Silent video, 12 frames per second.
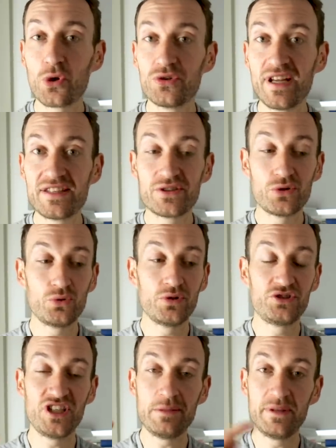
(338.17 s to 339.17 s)

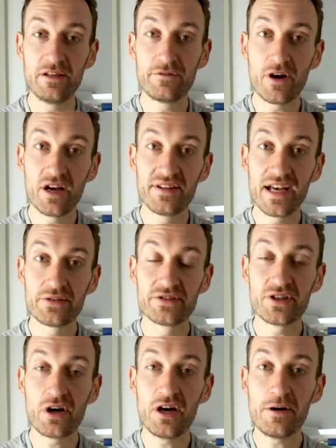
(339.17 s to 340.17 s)
Continental
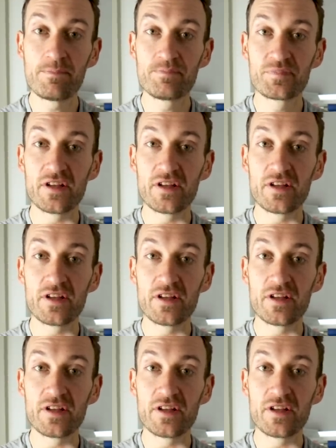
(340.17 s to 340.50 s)
GP5000 tyre,